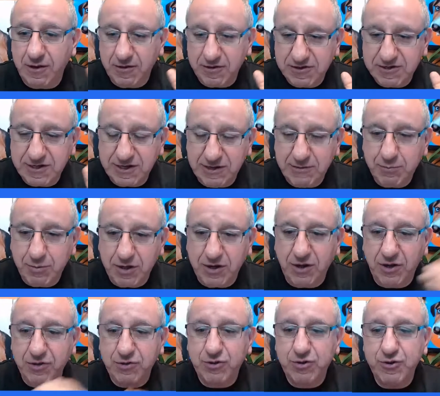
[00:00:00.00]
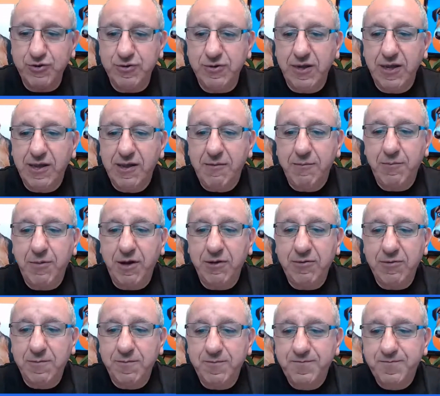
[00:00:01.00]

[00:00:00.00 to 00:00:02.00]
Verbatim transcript: sleep a lot too. But